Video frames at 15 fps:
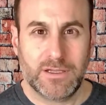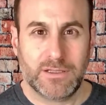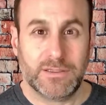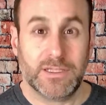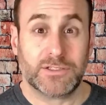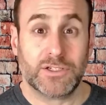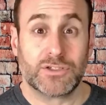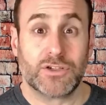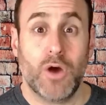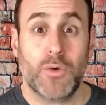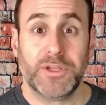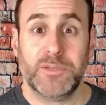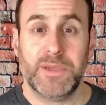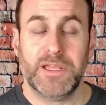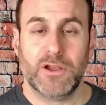This is going
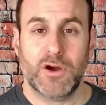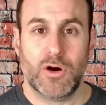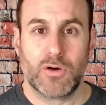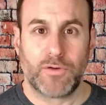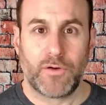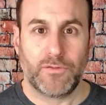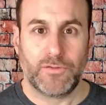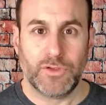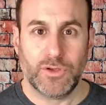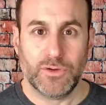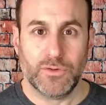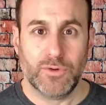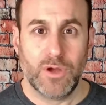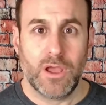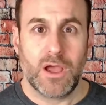to be an
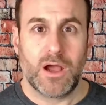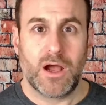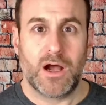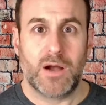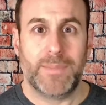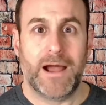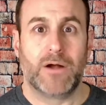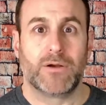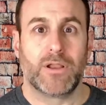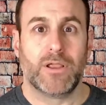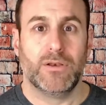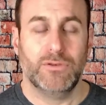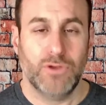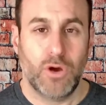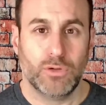overview about
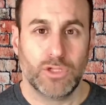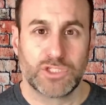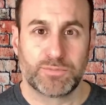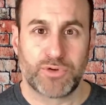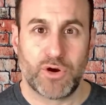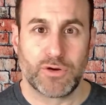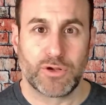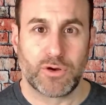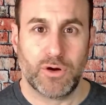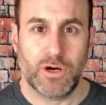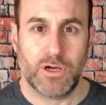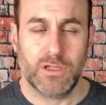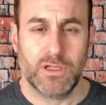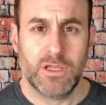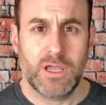NOLUS
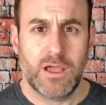protocol,